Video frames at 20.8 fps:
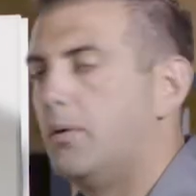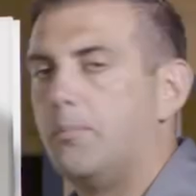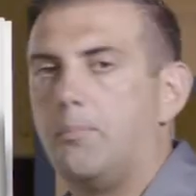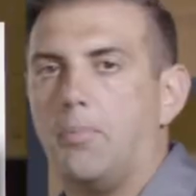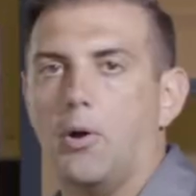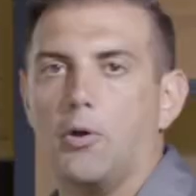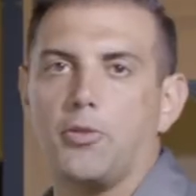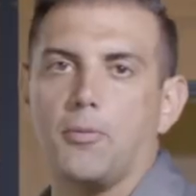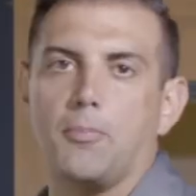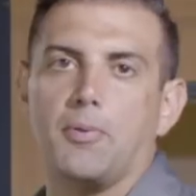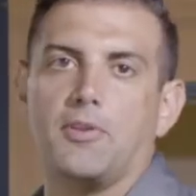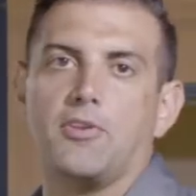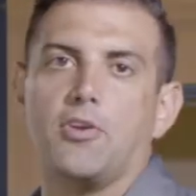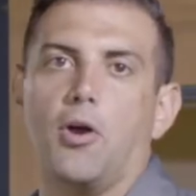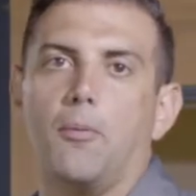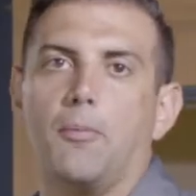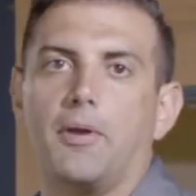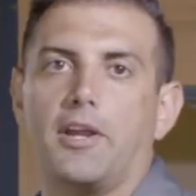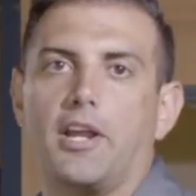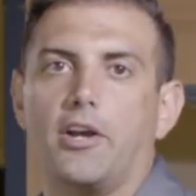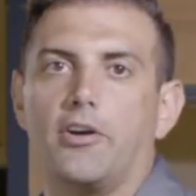Both the
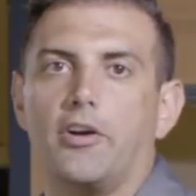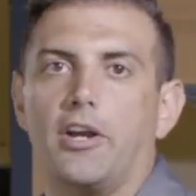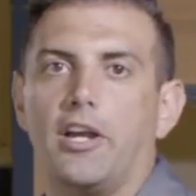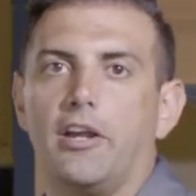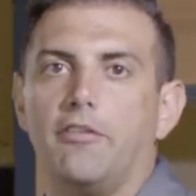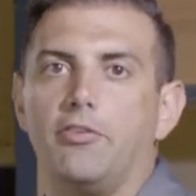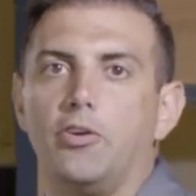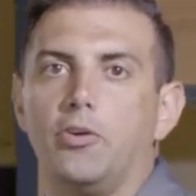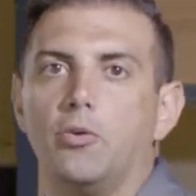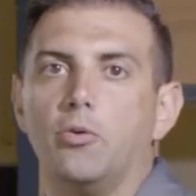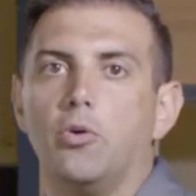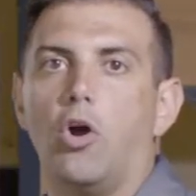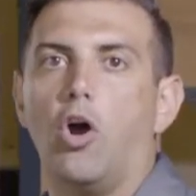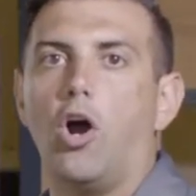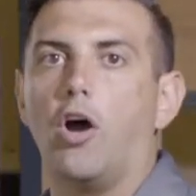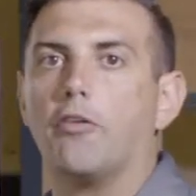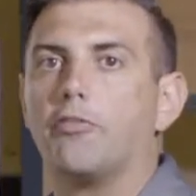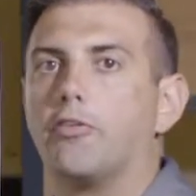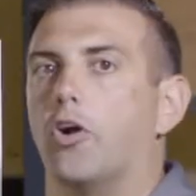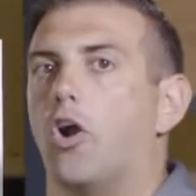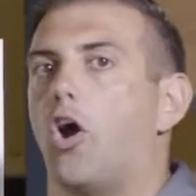Potomac and Grandview
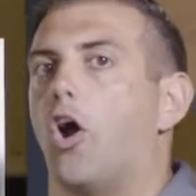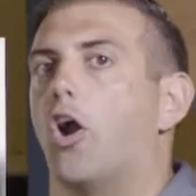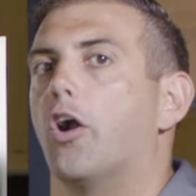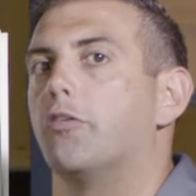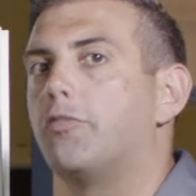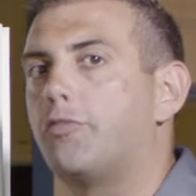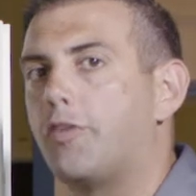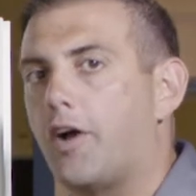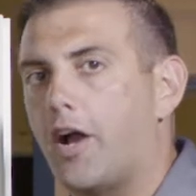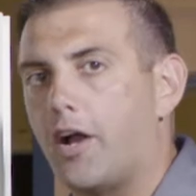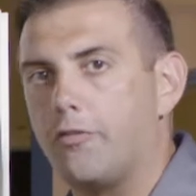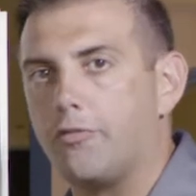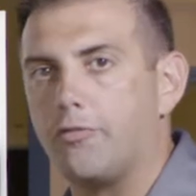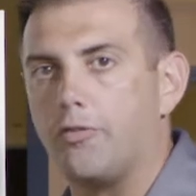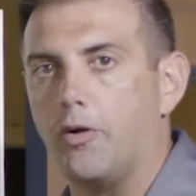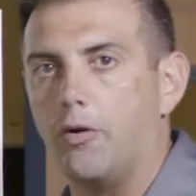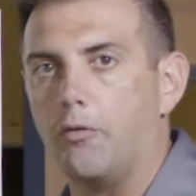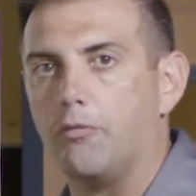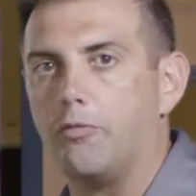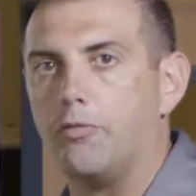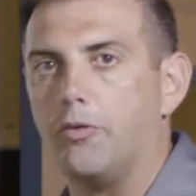offer R5
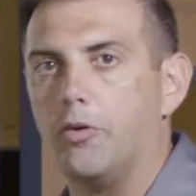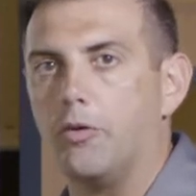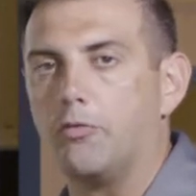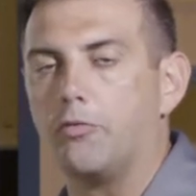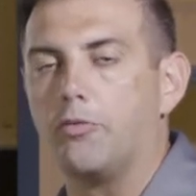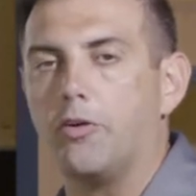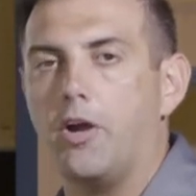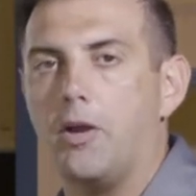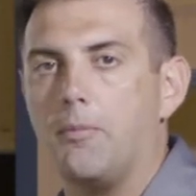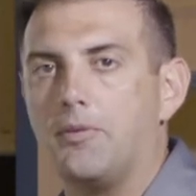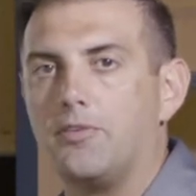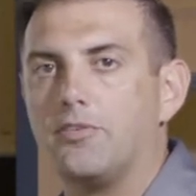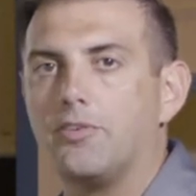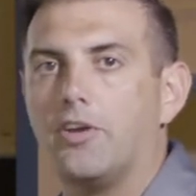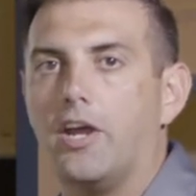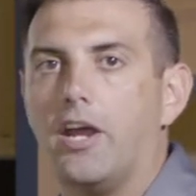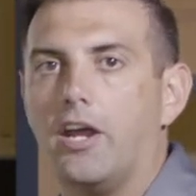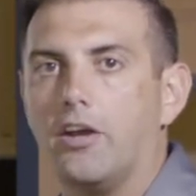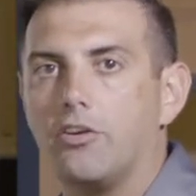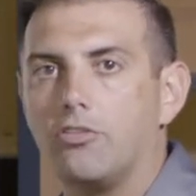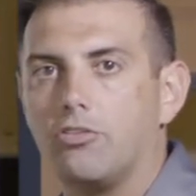foam-filled frame and
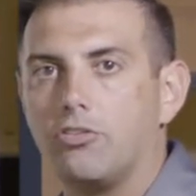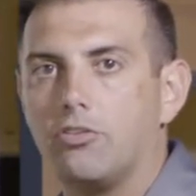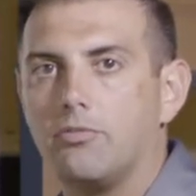sash.